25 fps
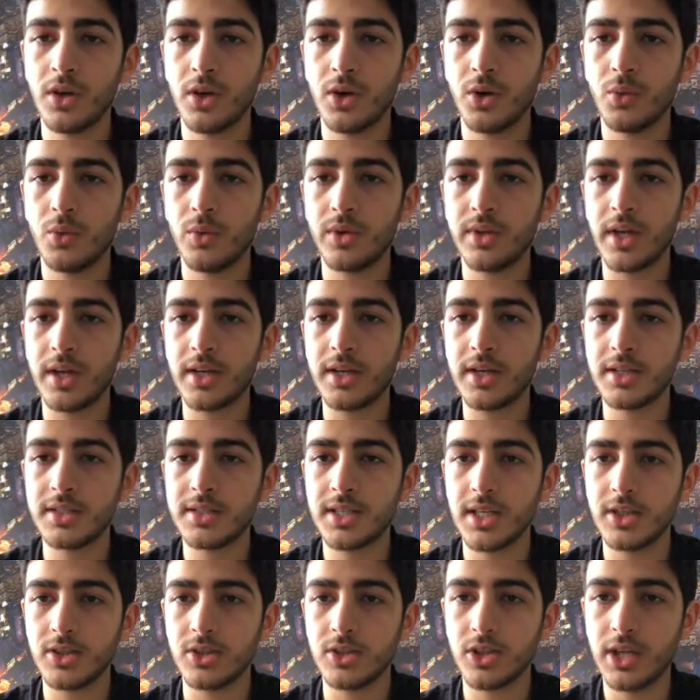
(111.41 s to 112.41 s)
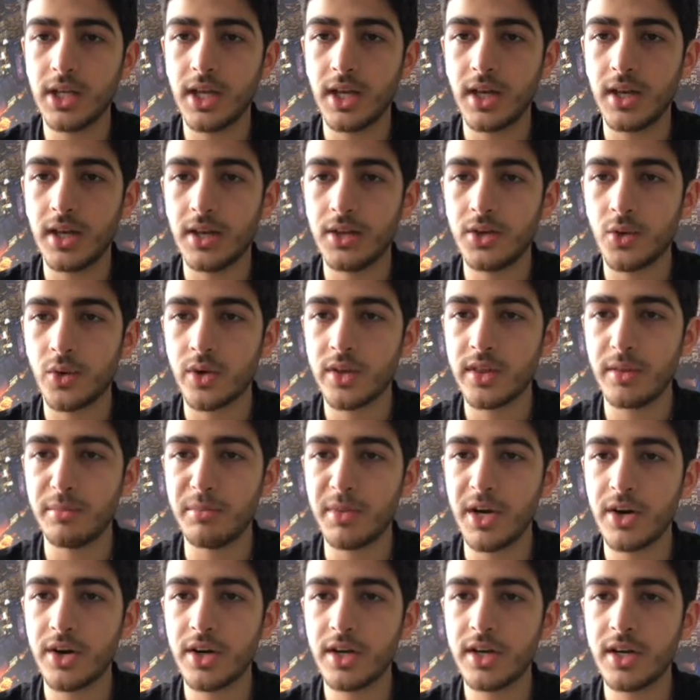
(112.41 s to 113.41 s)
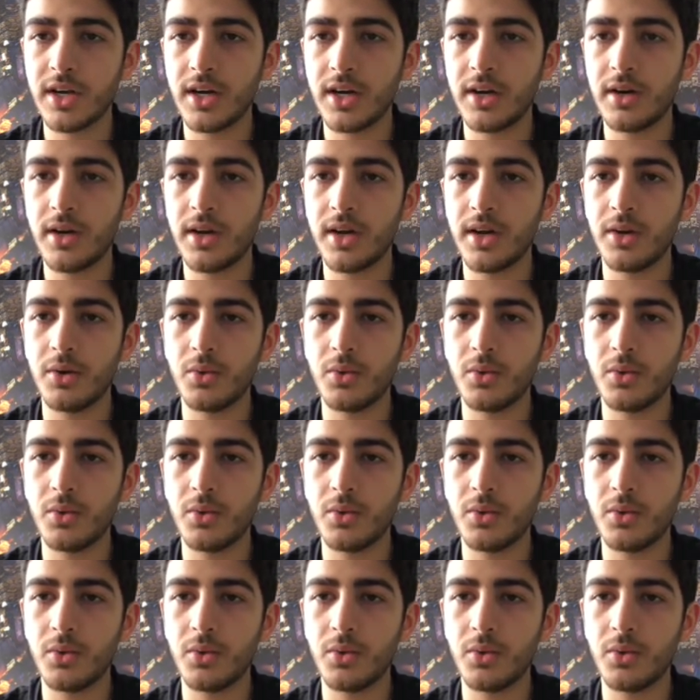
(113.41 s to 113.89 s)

We then can take a look at North America,